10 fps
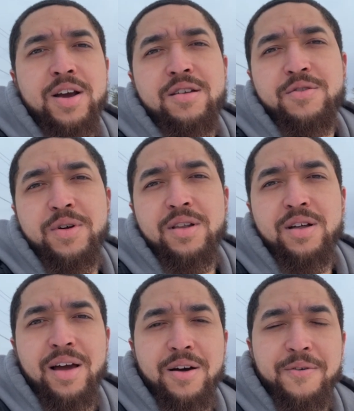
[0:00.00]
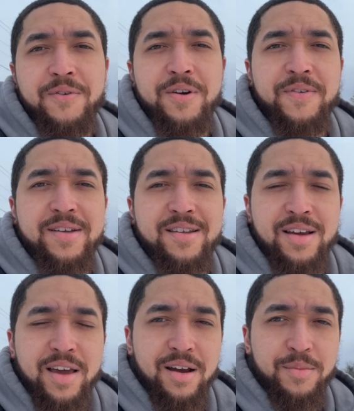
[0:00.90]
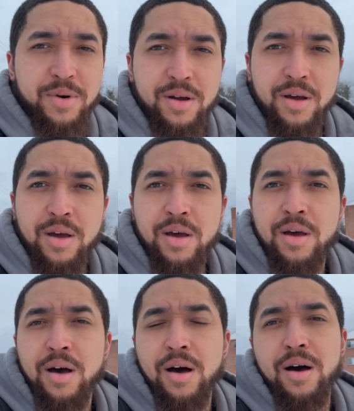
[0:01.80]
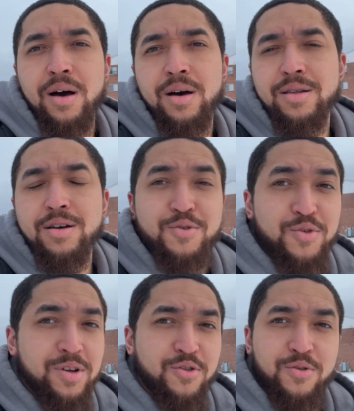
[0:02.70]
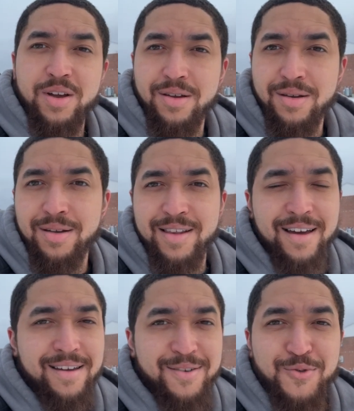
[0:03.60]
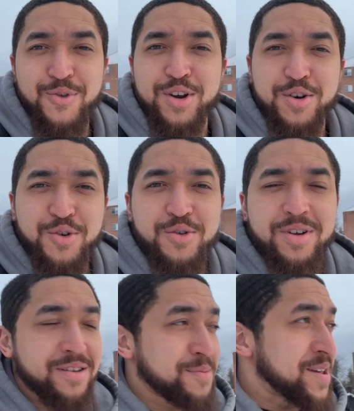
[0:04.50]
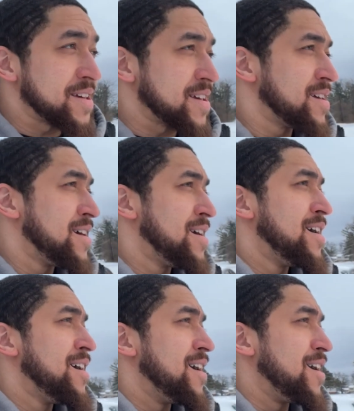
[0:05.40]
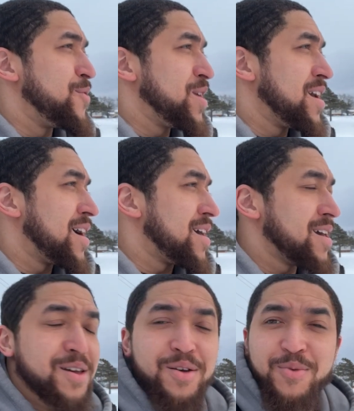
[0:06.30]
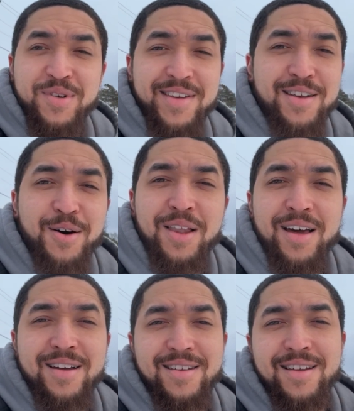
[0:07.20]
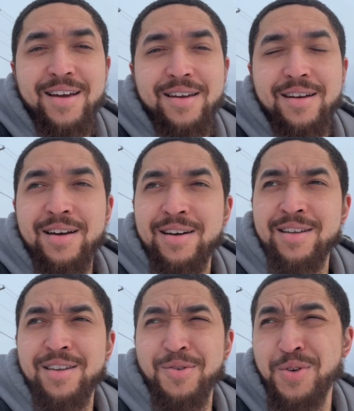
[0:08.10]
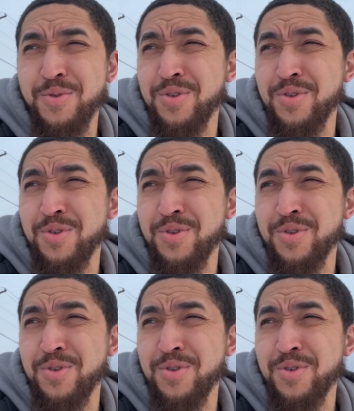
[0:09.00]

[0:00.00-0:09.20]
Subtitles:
vlog or have an interest in vlogging, but it can be very intimidating. And to have a small phone like that does such a great job as far as